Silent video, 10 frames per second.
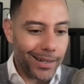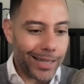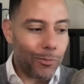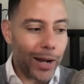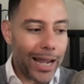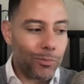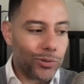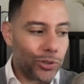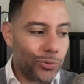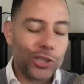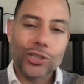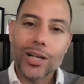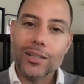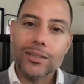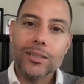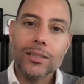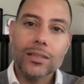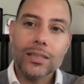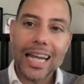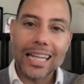they were able to adjust
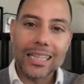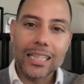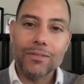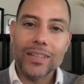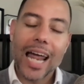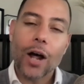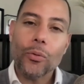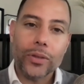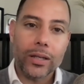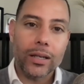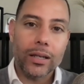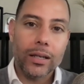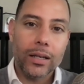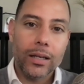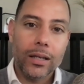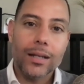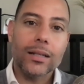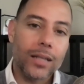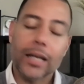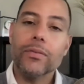and live a healthy
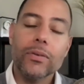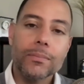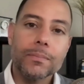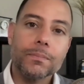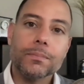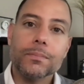life.